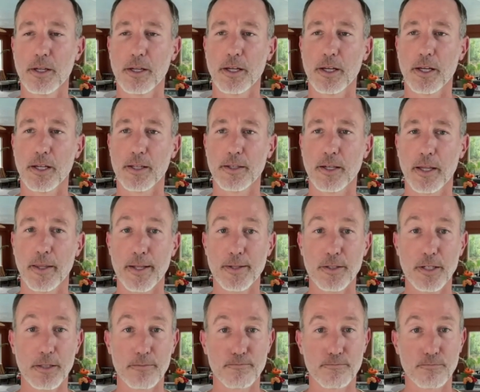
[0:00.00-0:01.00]
And uh, that's
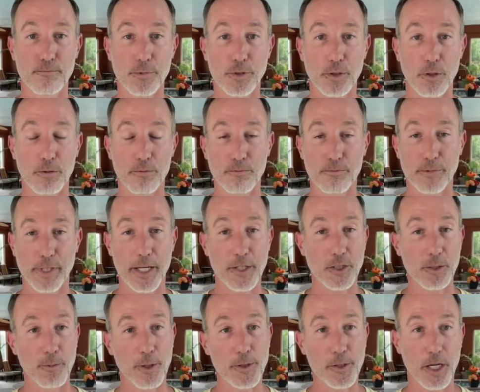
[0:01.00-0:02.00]
it. So thanks so much.